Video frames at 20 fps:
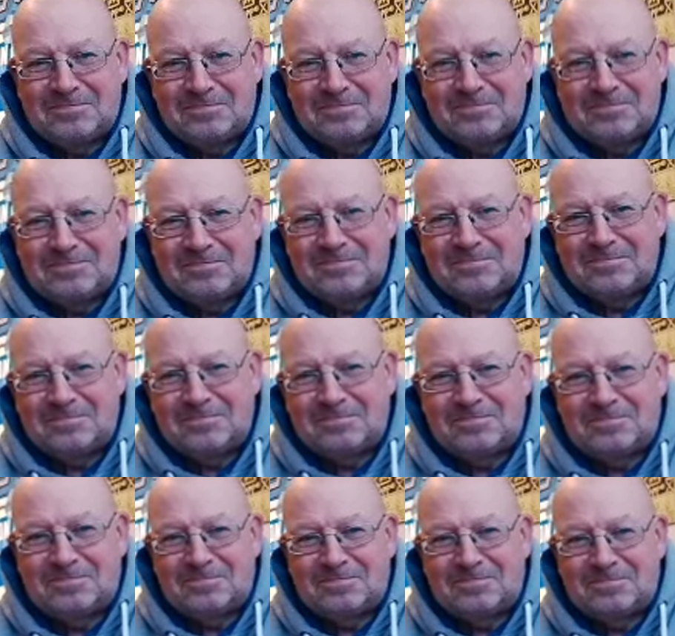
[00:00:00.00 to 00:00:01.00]

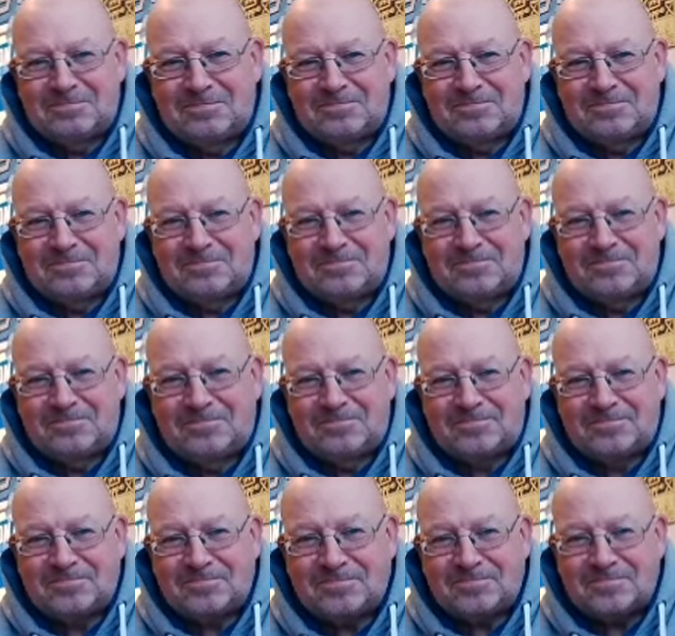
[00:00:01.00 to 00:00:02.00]

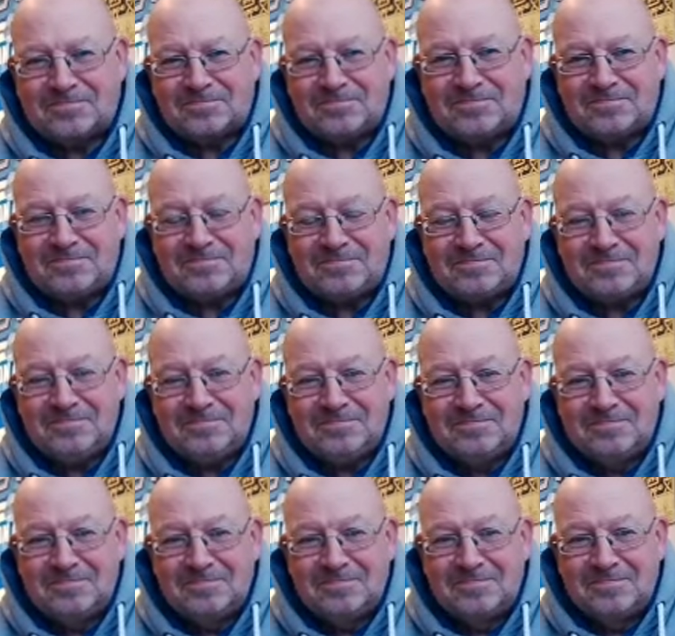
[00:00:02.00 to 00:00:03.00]

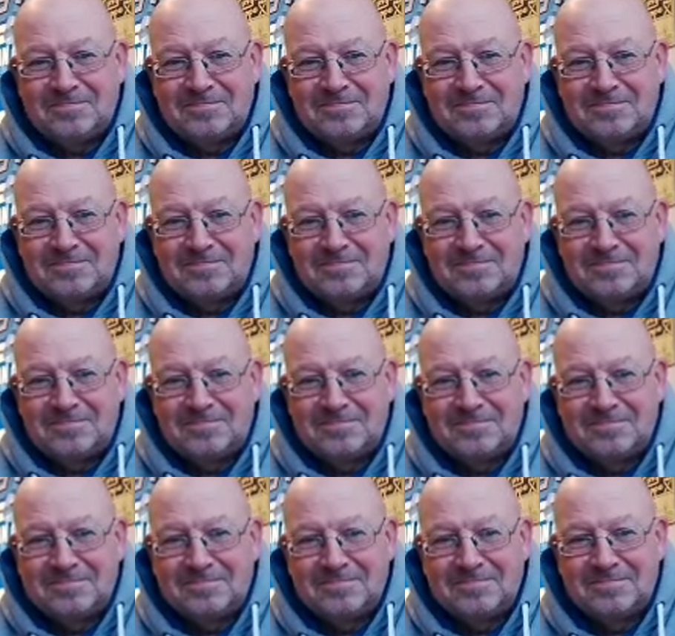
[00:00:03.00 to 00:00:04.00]

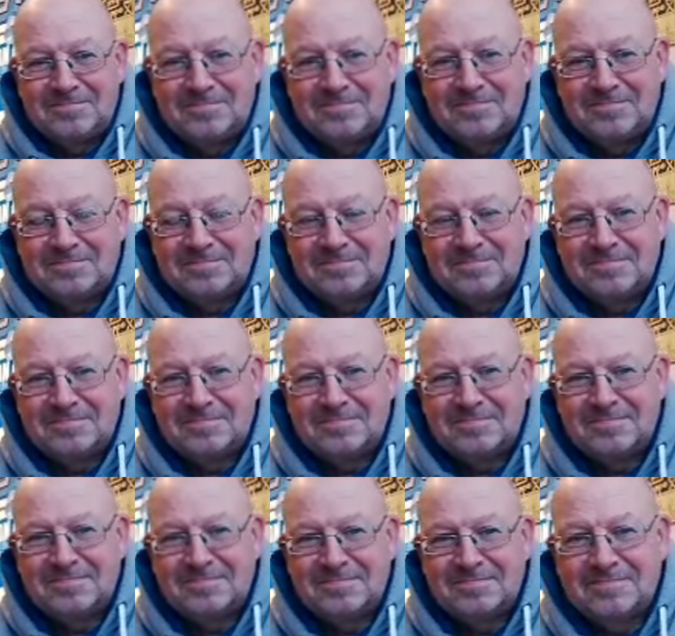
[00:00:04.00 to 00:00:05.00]

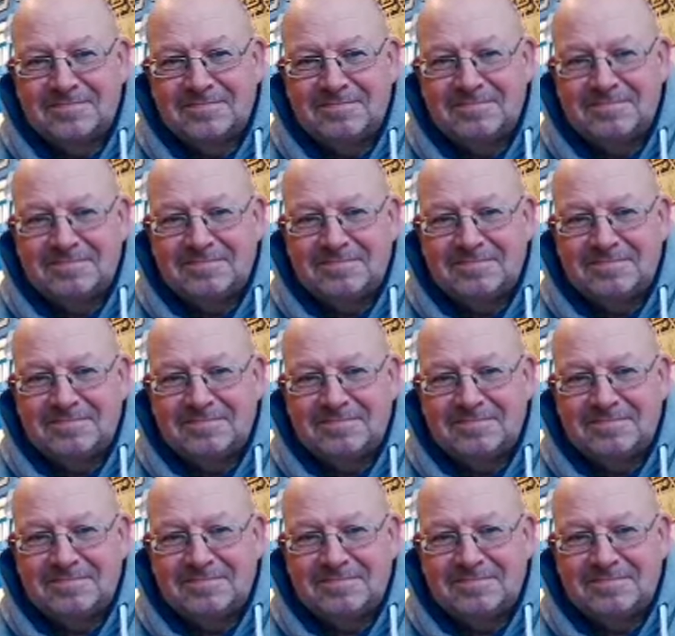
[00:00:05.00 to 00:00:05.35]
(silent)